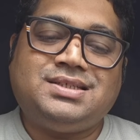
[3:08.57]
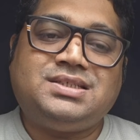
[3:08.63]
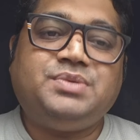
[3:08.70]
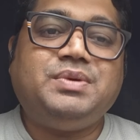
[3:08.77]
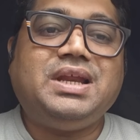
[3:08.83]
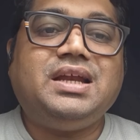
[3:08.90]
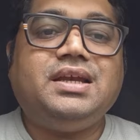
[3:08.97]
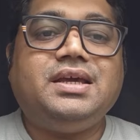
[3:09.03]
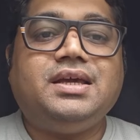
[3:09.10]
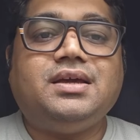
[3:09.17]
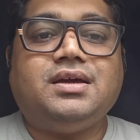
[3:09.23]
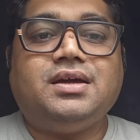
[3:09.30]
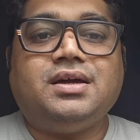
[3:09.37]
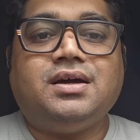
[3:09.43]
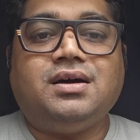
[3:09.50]

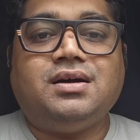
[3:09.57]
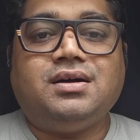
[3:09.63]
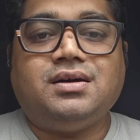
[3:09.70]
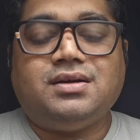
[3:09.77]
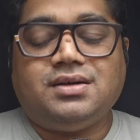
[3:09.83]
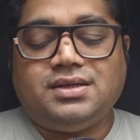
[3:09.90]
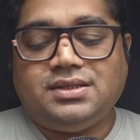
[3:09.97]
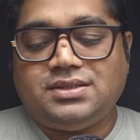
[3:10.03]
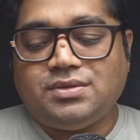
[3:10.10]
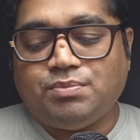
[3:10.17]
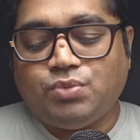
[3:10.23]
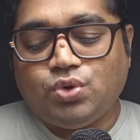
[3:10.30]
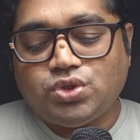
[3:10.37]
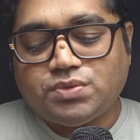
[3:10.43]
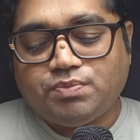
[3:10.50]
Similarly, it's the
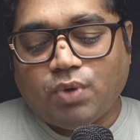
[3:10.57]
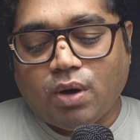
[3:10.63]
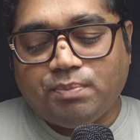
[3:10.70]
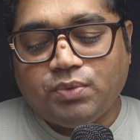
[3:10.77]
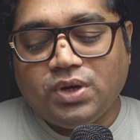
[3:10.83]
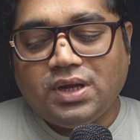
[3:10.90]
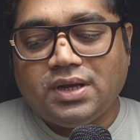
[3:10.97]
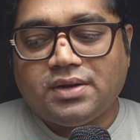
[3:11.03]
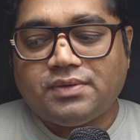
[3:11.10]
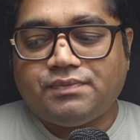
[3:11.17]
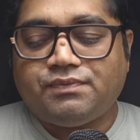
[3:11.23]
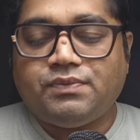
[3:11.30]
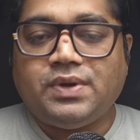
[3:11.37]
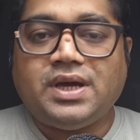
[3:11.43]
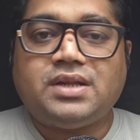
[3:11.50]
most
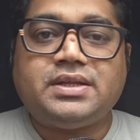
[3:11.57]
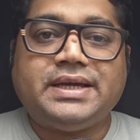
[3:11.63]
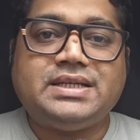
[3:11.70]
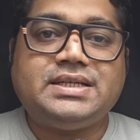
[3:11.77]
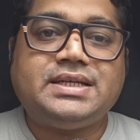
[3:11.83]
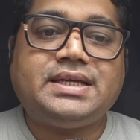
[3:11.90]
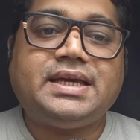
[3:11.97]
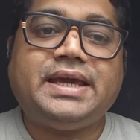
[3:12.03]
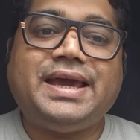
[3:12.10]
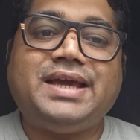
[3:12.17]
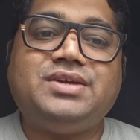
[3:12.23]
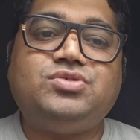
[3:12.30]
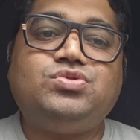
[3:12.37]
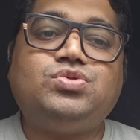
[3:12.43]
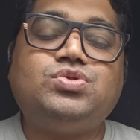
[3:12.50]
popular where the Agentic AI
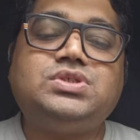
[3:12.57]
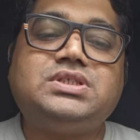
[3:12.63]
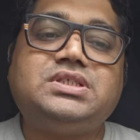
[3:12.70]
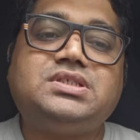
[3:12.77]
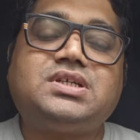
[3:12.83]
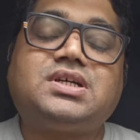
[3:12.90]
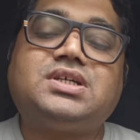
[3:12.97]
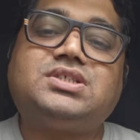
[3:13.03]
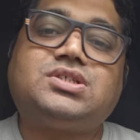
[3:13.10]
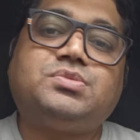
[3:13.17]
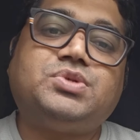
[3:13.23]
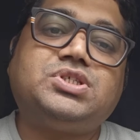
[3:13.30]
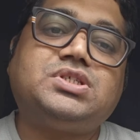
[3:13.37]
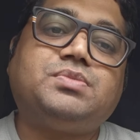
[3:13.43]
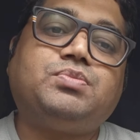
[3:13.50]
use is a
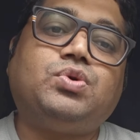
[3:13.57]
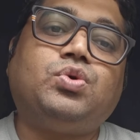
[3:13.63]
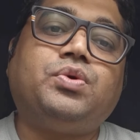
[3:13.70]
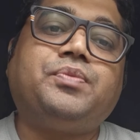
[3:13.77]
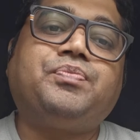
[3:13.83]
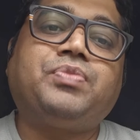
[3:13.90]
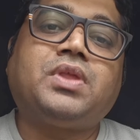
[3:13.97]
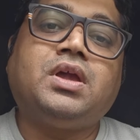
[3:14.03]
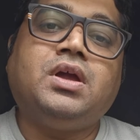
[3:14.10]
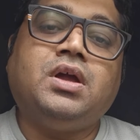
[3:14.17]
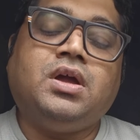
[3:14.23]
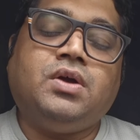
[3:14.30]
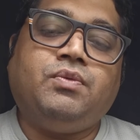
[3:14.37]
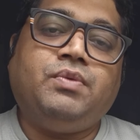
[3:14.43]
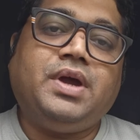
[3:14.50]
customer support,
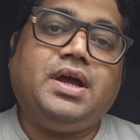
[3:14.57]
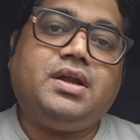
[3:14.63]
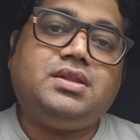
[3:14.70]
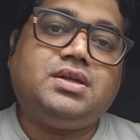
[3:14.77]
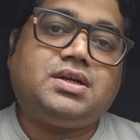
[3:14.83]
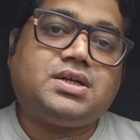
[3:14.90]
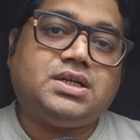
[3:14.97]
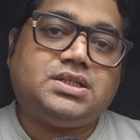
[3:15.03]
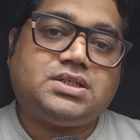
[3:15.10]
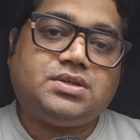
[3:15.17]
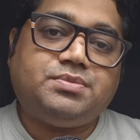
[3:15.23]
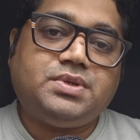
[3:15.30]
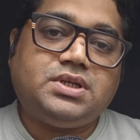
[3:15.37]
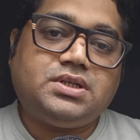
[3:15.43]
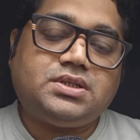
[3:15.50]
where the
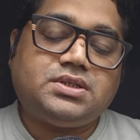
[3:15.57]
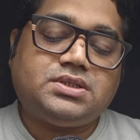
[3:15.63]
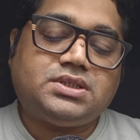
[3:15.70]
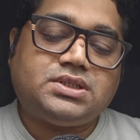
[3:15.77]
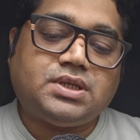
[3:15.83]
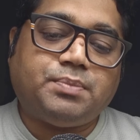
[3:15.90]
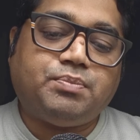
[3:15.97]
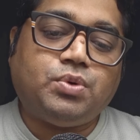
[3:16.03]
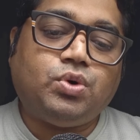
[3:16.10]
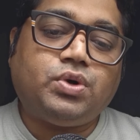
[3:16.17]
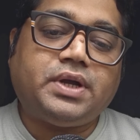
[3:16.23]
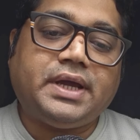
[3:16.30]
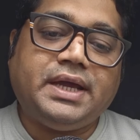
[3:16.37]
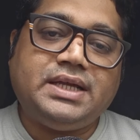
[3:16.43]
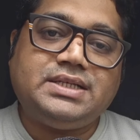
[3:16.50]
customer
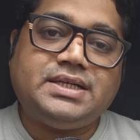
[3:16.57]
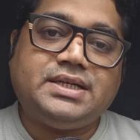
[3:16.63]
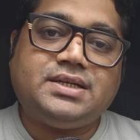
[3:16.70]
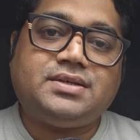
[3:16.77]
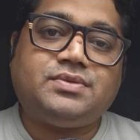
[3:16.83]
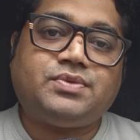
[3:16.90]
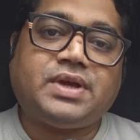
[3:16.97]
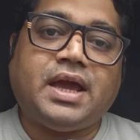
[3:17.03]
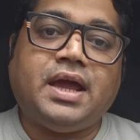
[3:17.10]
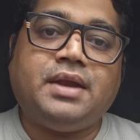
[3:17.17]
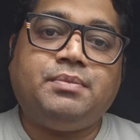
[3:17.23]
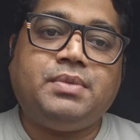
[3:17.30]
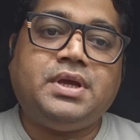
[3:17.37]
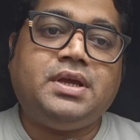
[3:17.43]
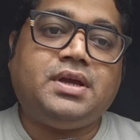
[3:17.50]
support agent
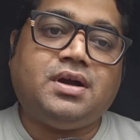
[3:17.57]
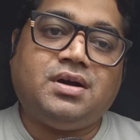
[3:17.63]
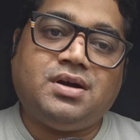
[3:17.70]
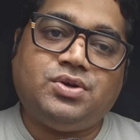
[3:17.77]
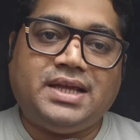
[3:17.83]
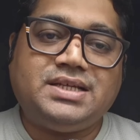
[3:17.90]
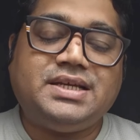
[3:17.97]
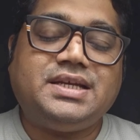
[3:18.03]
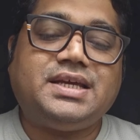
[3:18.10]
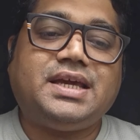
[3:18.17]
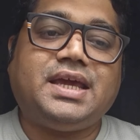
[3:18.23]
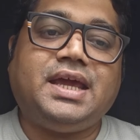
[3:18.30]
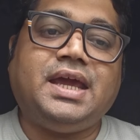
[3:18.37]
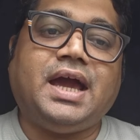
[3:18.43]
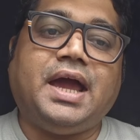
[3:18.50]
can be
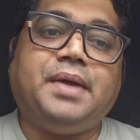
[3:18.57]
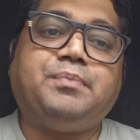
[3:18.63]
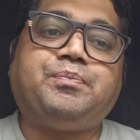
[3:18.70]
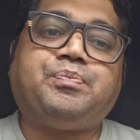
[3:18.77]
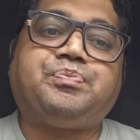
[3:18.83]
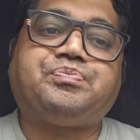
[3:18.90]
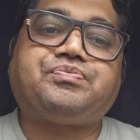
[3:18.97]
Agentic AI